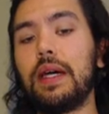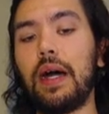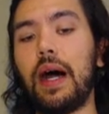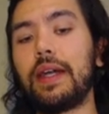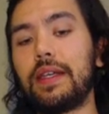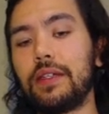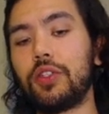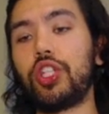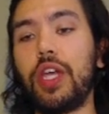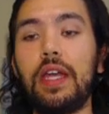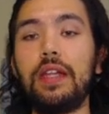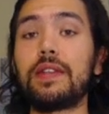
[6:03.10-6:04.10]
I can
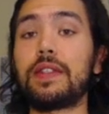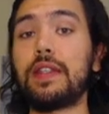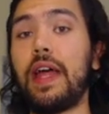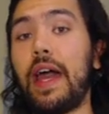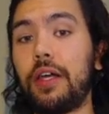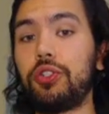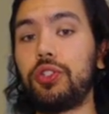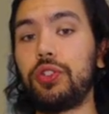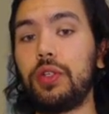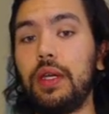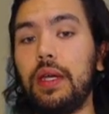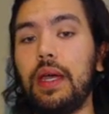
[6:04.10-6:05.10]
chain a slash
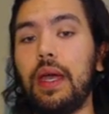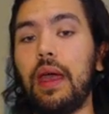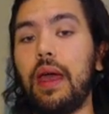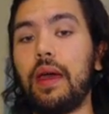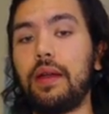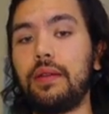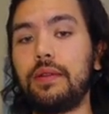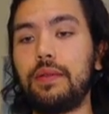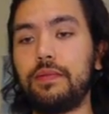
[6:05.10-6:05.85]
and,